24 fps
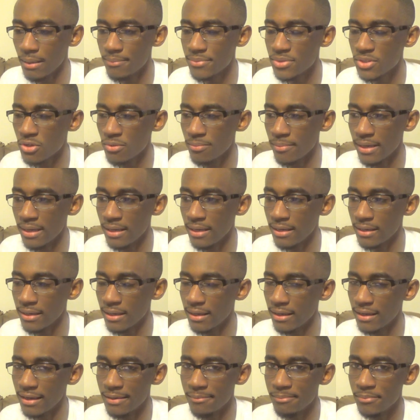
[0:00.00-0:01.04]
I'm so mad they
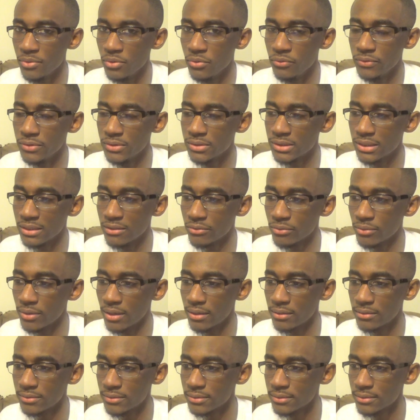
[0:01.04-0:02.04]
gave that move to Seth Rollins.